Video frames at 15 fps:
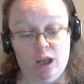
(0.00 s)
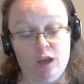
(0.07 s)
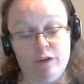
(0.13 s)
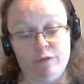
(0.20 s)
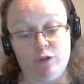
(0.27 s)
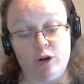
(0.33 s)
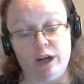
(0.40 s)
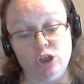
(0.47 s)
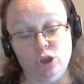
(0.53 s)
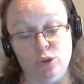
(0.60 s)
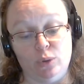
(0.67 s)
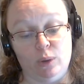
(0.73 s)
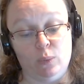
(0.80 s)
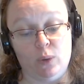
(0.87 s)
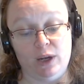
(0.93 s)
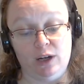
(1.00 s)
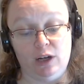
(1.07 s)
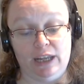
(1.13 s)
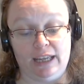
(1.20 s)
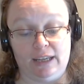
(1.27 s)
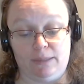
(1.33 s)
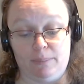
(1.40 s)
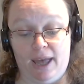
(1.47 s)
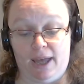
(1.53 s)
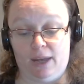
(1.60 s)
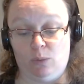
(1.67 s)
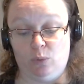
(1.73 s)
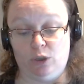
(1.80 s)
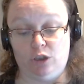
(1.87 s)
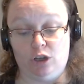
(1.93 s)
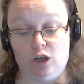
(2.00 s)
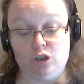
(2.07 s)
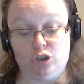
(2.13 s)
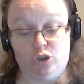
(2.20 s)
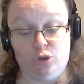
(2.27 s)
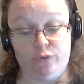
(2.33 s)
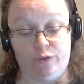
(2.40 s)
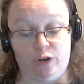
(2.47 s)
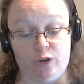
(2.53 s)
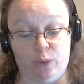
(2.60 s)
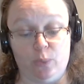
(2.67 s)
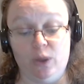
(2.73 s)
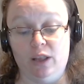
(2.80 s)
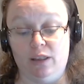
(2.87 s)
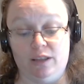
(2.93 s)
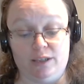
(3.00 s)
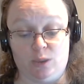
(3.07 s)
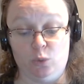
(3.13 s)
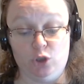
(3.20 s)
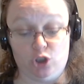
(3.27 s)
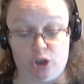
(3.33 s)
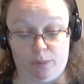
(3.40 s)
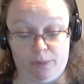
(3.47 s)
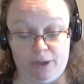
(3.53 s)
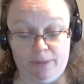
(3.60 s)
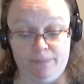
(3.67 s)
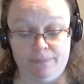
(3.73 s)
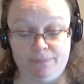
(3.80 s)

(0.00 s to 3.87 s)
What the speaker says: for I knew a one-legged man would not do very well as a wood chopper.